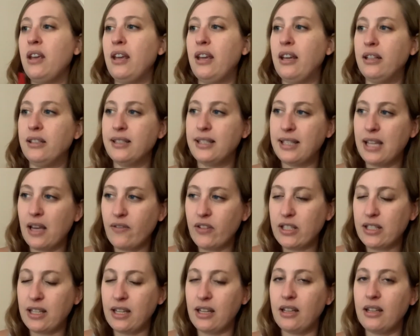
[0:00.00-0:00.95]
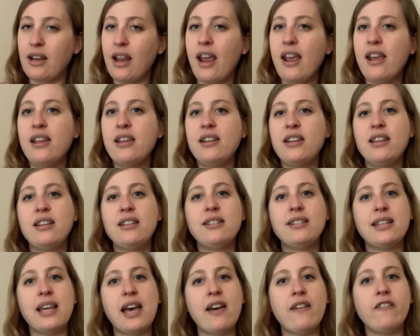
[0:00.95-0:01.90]
In
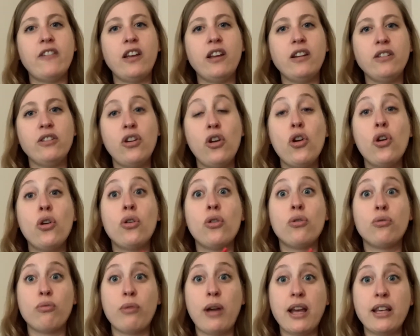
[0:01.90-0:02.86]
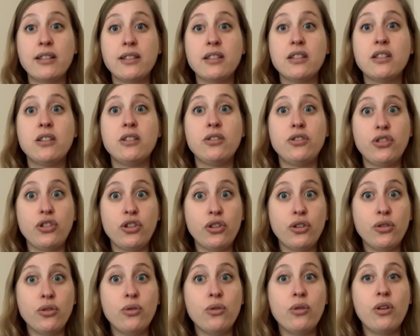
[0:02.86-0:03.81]
1787, rest, 2,
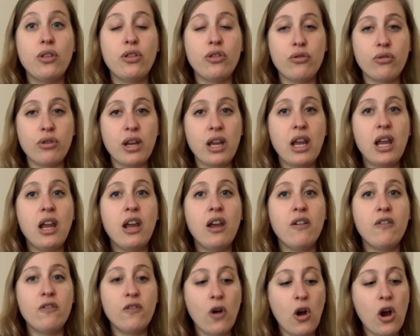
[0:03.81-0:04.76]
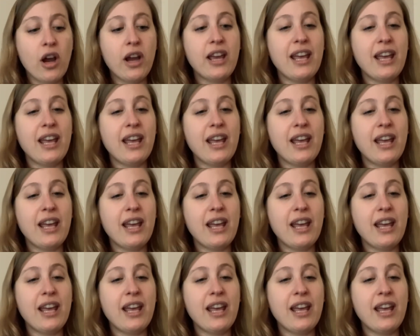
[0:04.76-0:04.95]
3, 4.